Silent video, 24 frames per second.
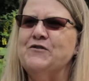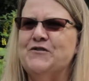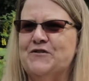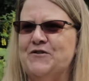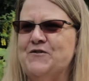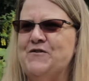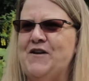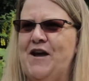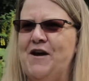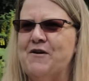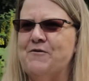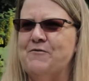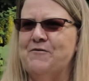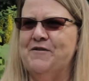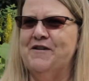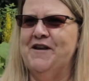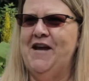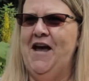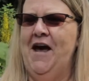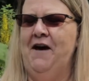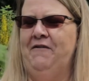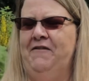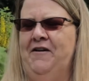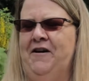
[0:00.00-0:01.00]
so now I really
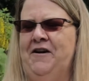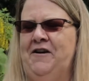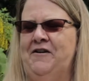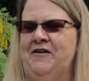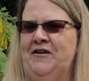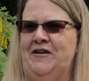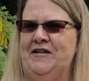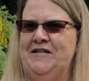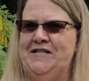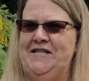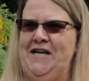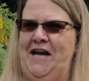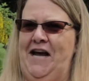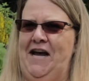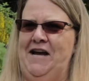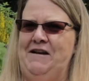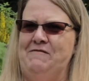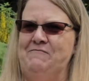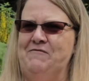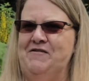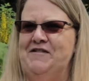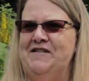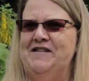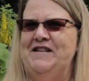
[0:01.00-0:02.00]
have a hard time
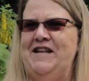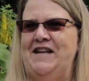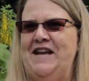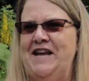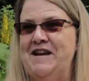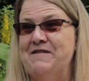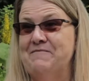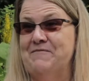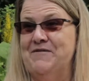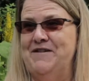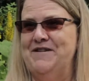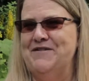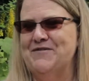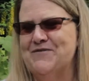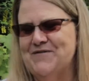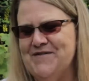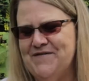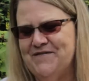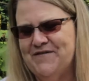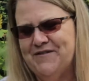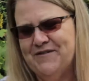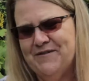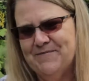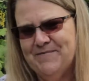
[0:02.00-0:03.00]
with name
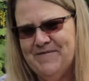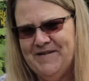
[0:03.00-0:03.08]
retrieval.